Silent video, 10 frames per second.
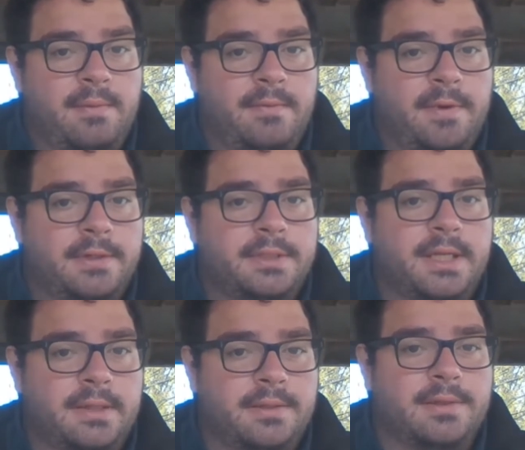camouflage
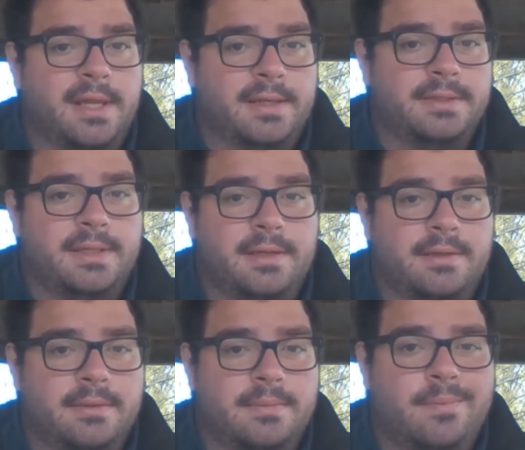and they look like a stick.
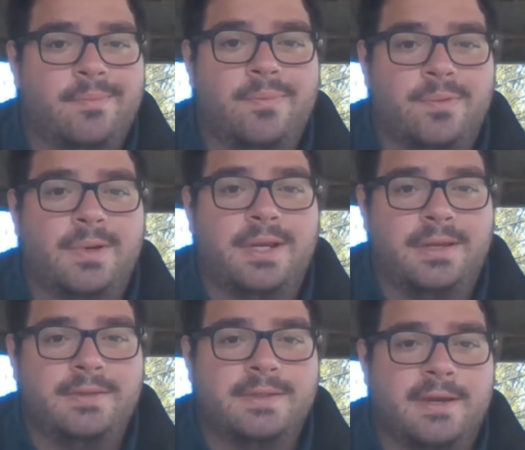Pretty
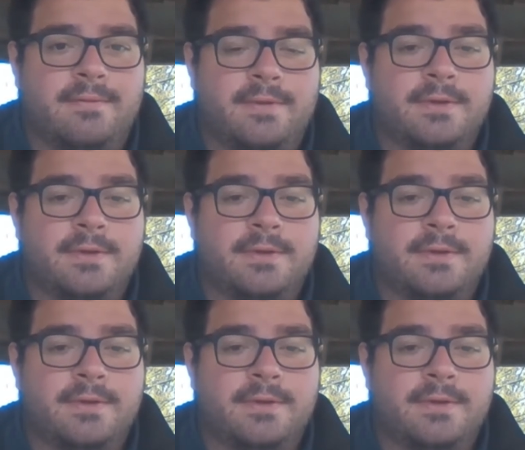neat stuff.